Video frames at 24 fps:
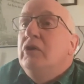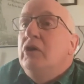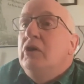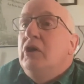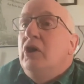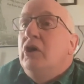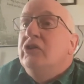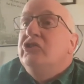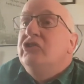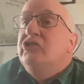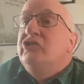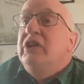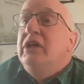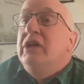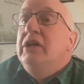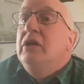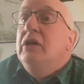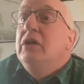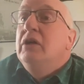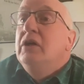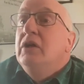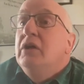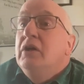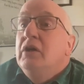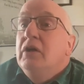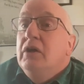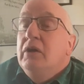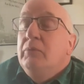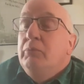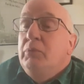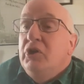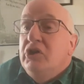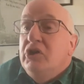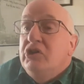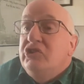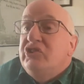honestly,
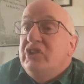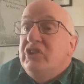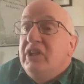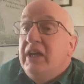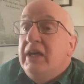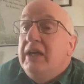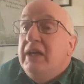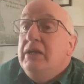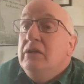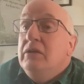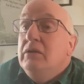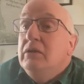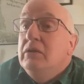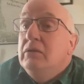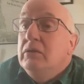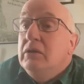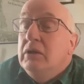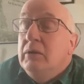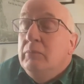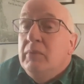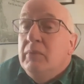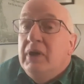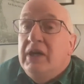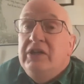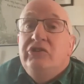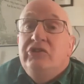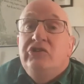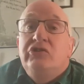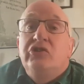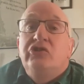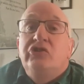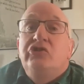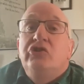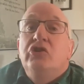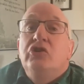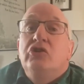personally, in the
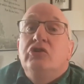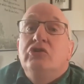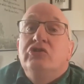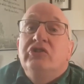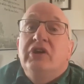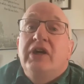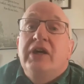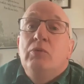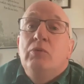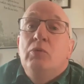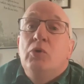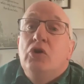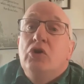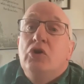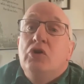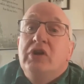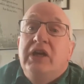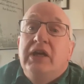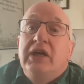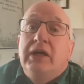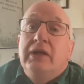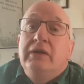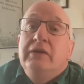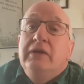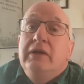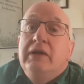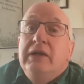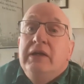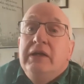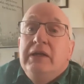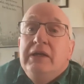circles I walk in.